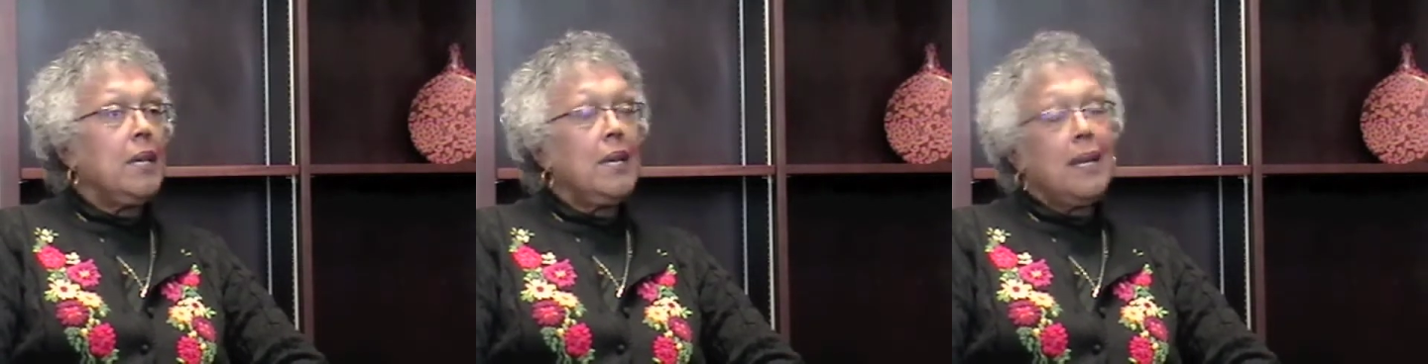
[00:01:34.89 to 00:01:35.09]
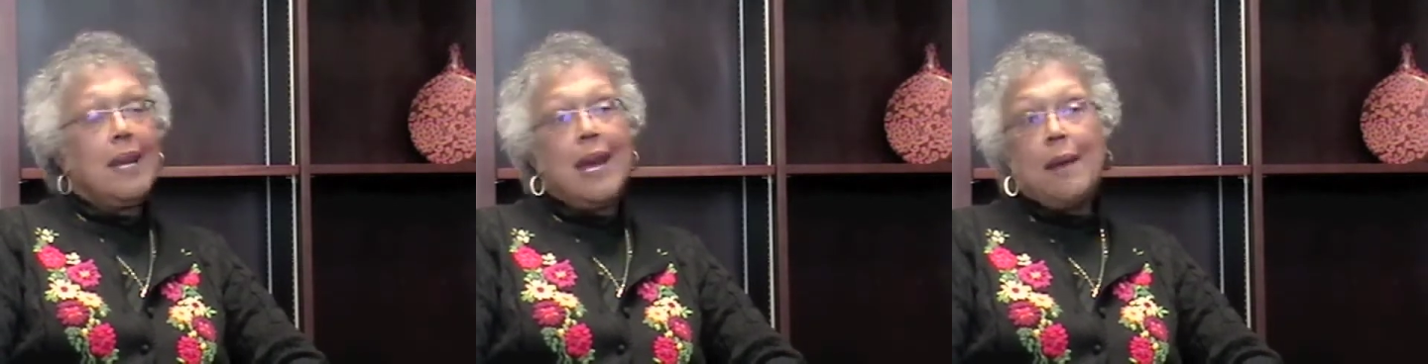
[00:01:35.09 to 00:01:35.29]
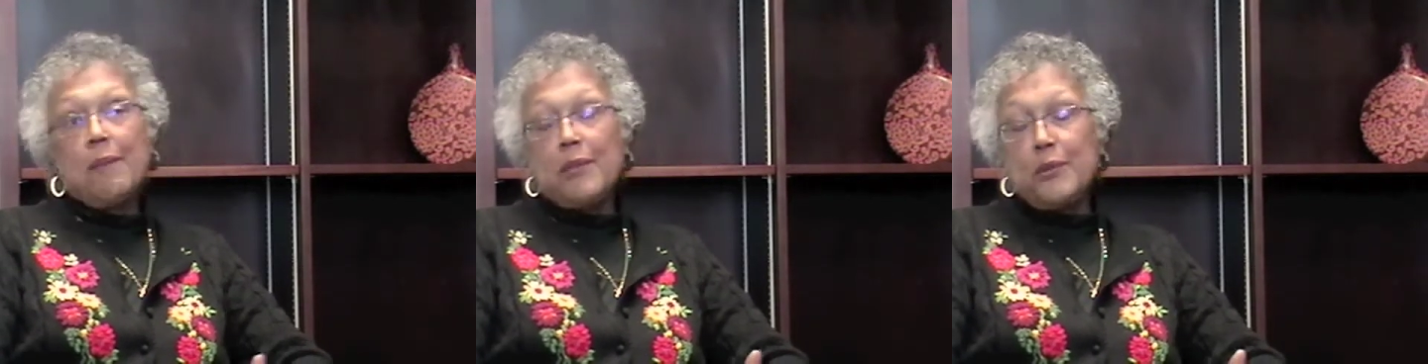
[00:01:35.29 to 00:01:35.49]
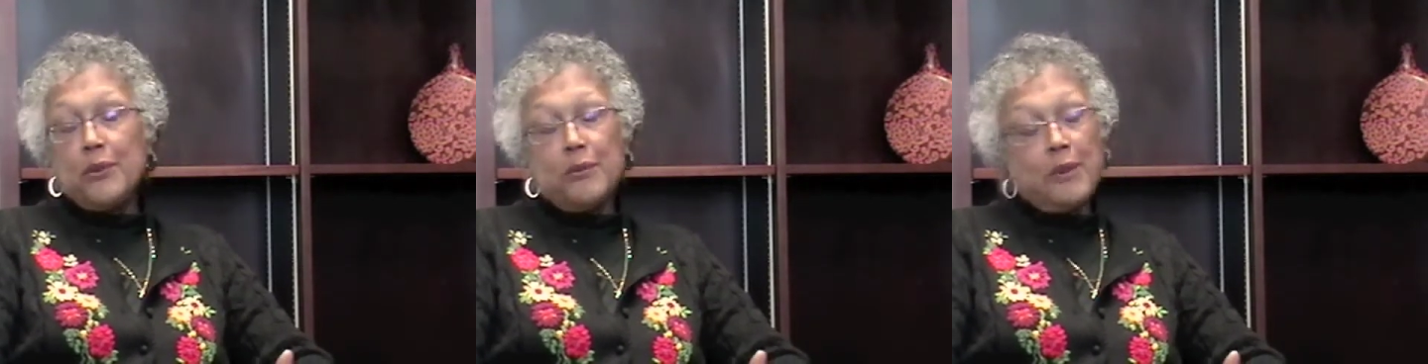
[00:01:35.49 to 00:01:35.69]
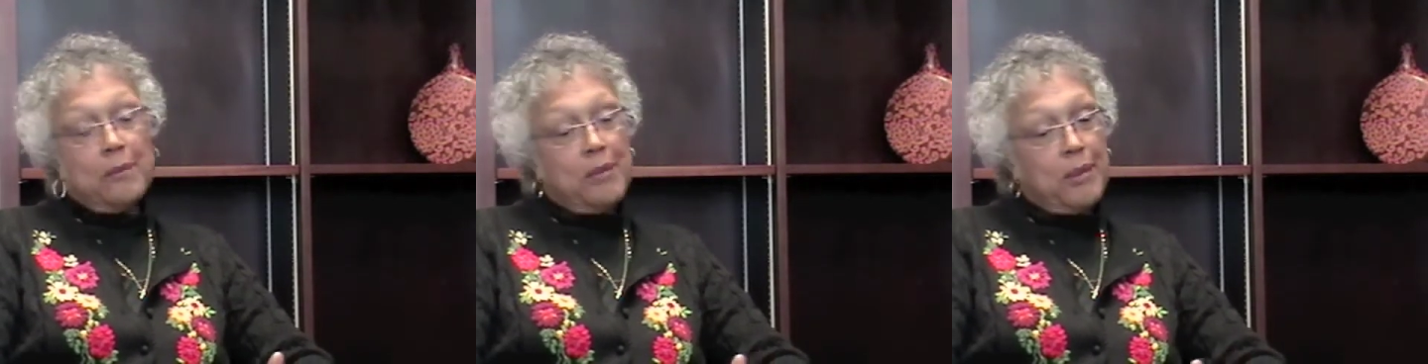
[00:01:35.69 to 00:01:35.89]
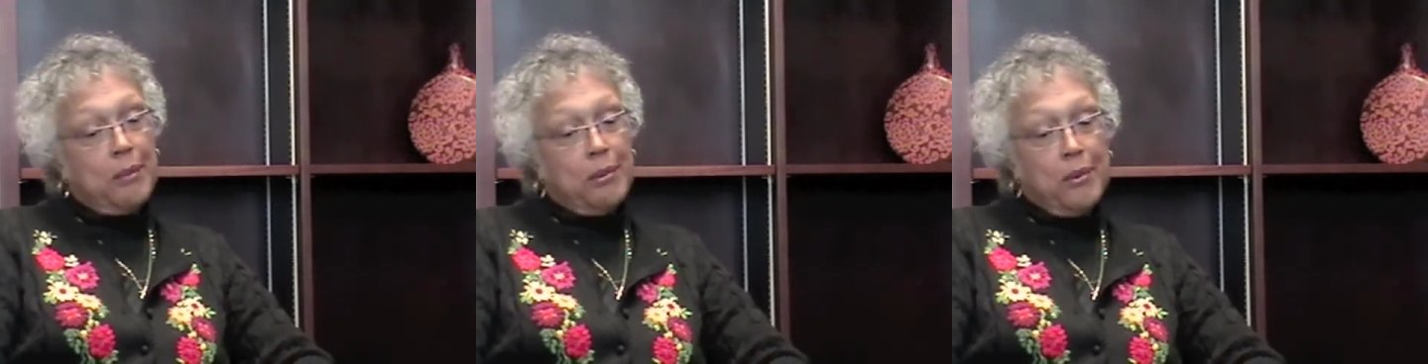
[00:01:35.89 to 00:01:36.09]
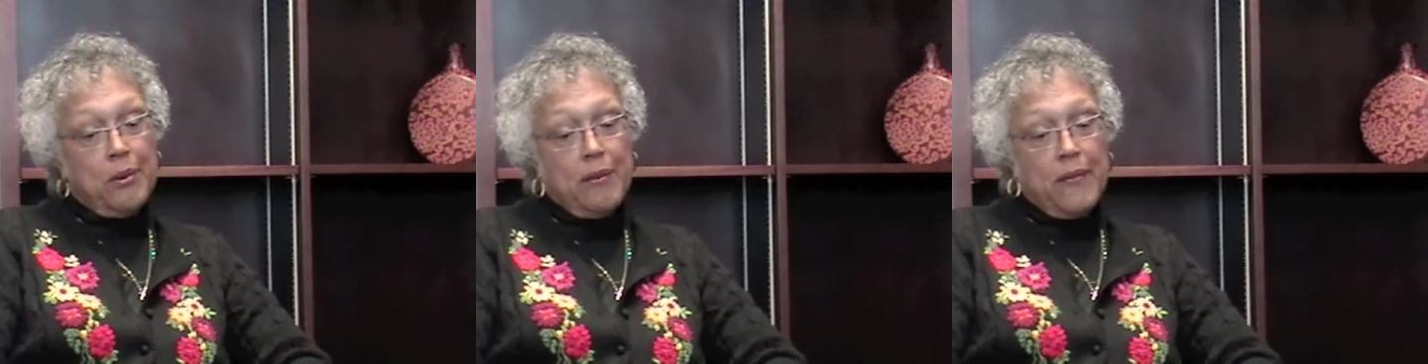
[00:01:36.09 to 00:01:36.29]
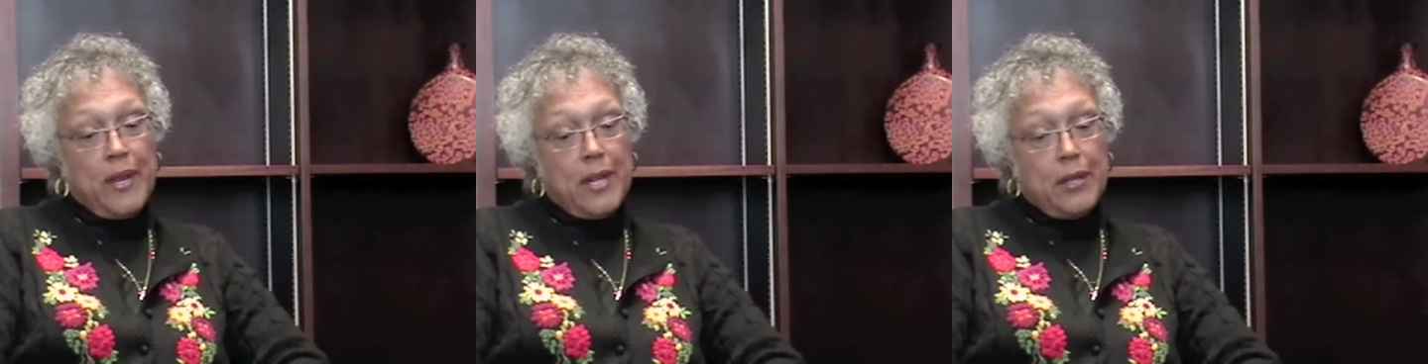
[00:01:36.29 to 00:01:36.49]
And I happen to remember the poor
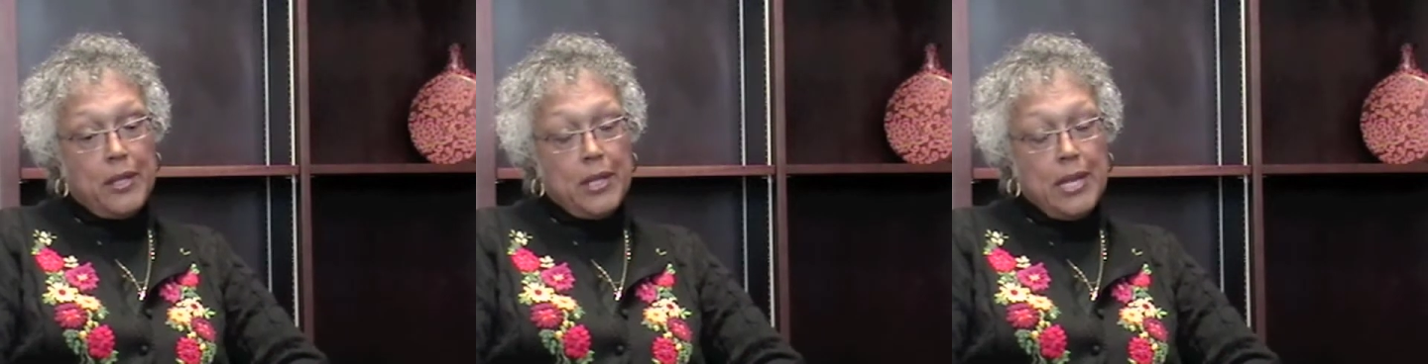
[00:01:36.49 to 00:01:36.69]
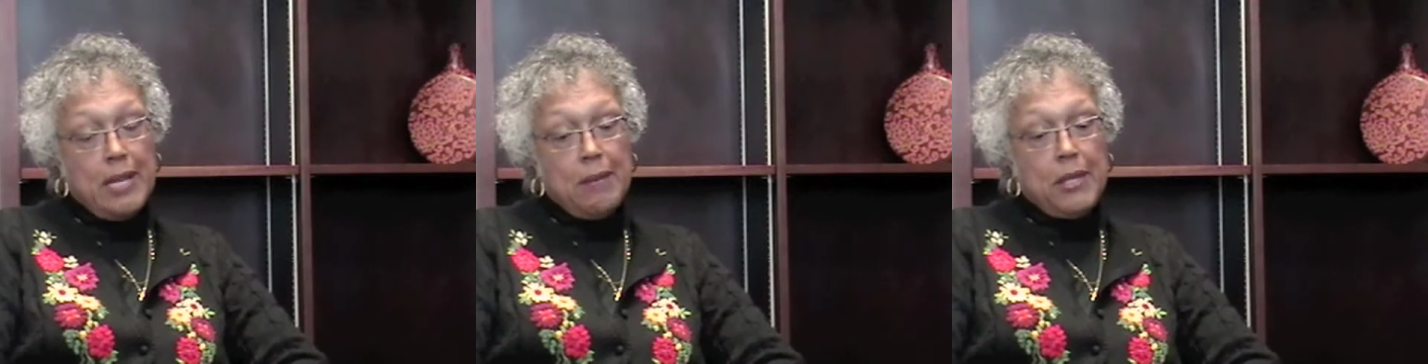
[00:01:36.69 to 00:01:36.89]
fellow's name.